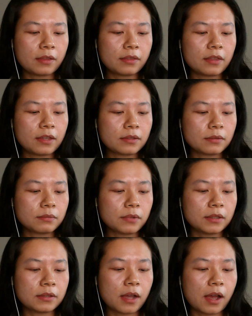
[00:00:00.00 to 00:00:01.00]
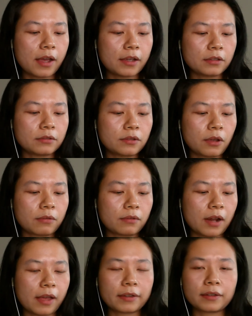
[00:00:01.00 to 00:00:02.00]
This one, I don't
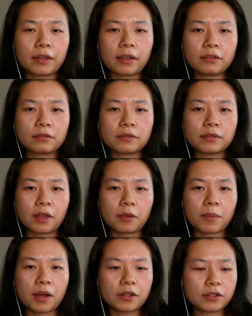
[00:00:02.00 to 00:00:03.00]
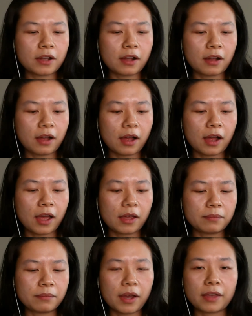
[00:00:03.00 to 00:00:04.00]
like it so much that I
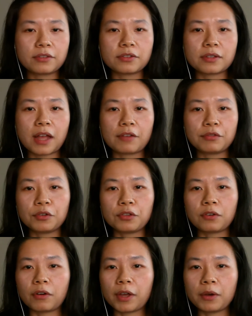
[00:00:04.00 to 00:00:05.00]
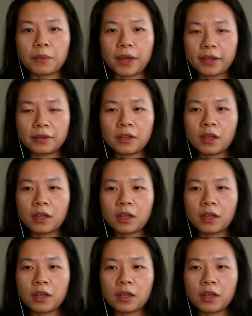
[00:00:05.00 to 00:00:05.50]
might just have to throw it away,